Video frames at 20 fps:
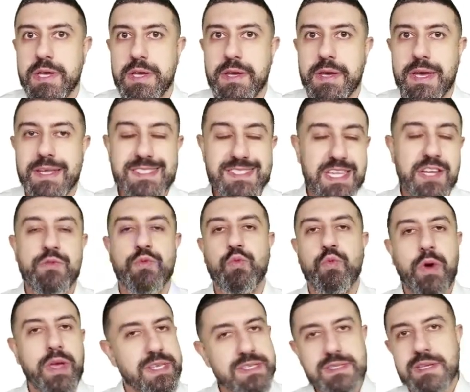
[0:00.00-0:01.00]
instead of
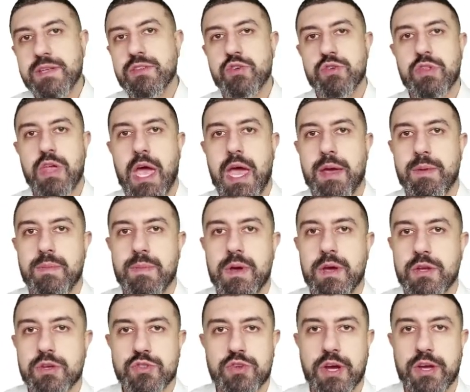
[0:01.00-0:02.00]
wasting their time
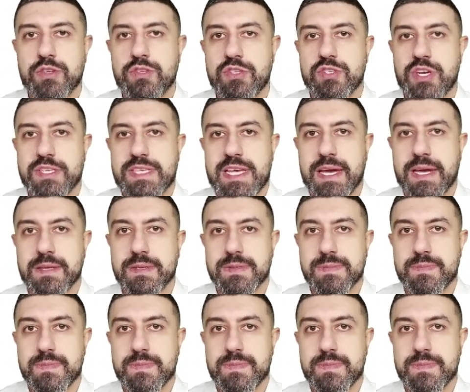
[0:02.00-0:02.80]
trying to transact.